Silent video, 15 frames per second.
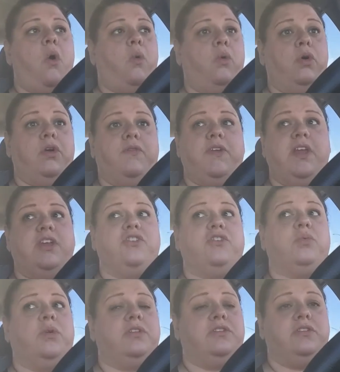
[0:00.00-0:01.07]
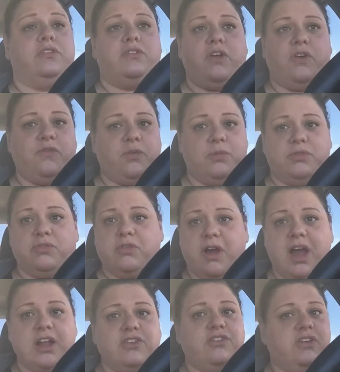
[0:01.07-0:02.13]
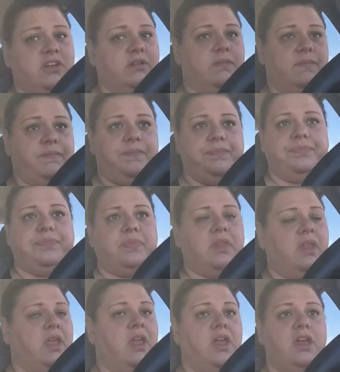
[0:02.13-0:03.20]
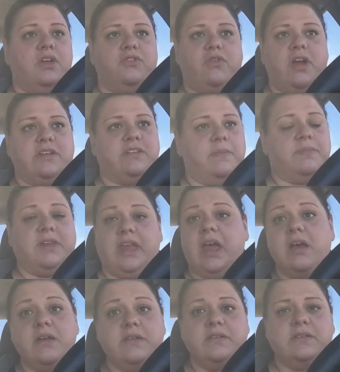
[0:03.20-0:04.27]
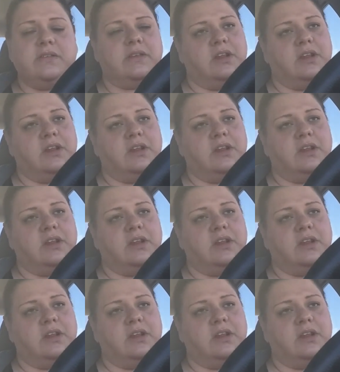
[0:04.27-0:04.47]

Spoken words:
or if he just wants to start from scratch and try something else.